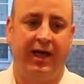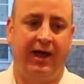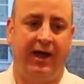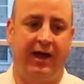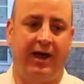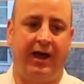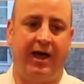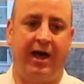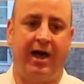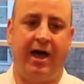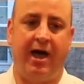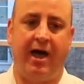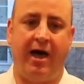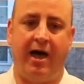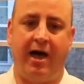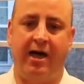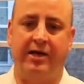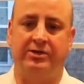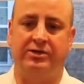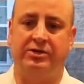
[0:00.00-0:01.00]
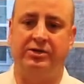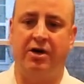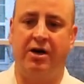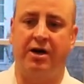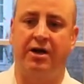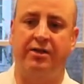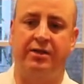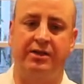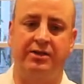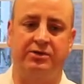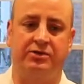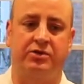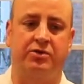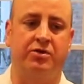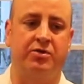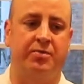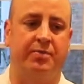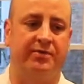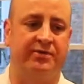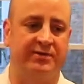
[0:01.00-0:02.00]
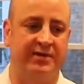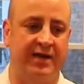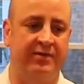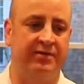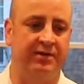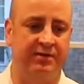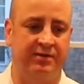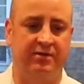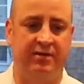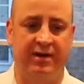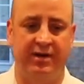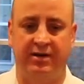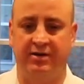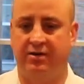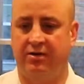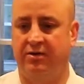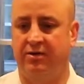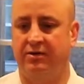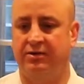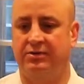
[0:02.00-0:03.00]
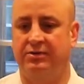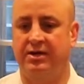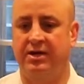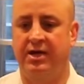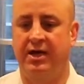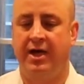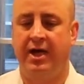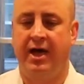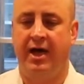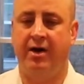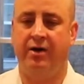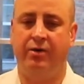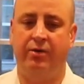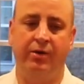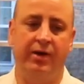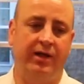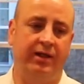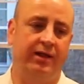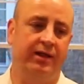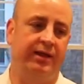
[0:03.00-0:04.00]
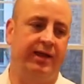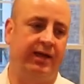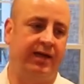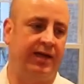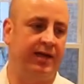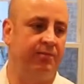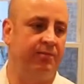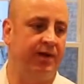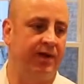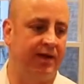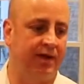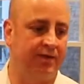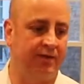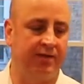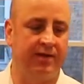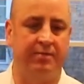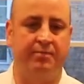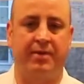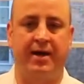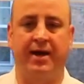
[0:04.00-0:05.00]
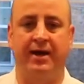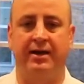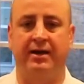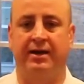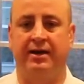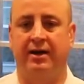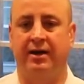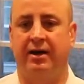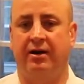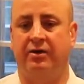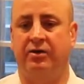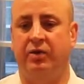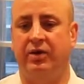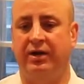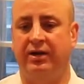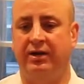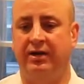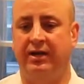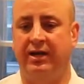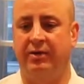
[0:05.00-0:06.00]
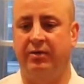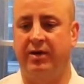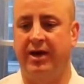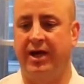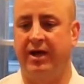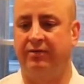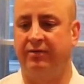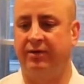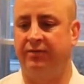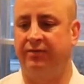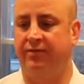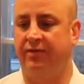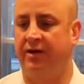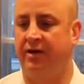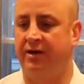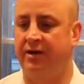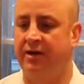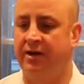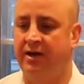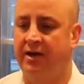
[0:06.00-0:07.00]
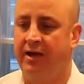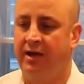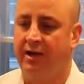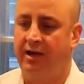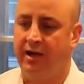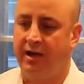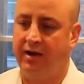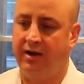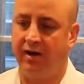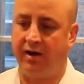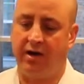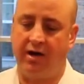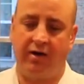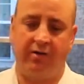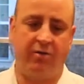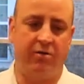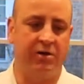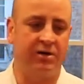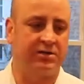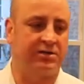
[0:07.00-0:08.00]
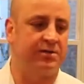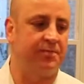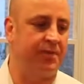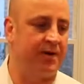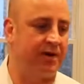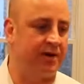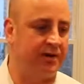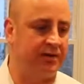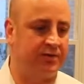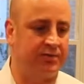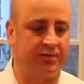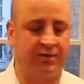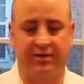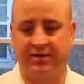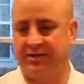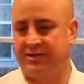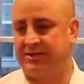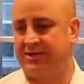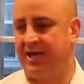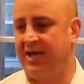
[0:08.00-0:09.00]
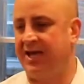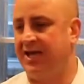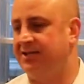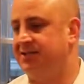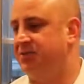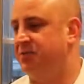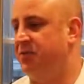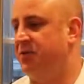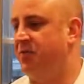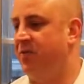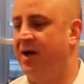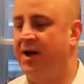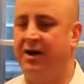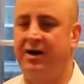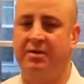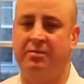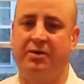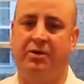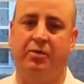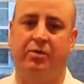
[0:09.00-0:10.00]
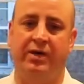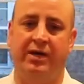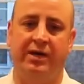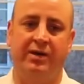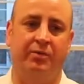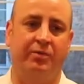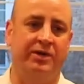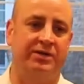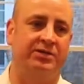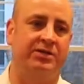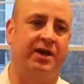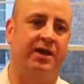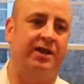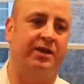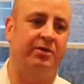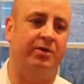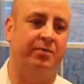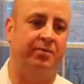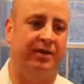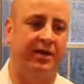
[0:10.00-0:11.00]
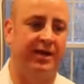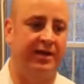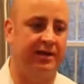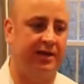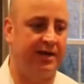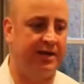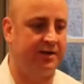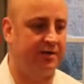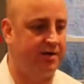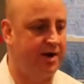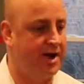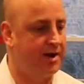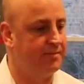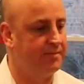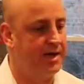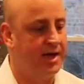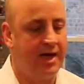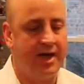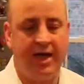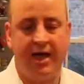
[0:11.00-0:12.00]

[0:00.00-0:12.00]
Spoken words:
And I saw these group of 7th grade girls, how quickly they came together, they bonded, and how quickly they were having fun. And of course the parents were in the stands and we wanted them to win, and we saw they were playing like crap.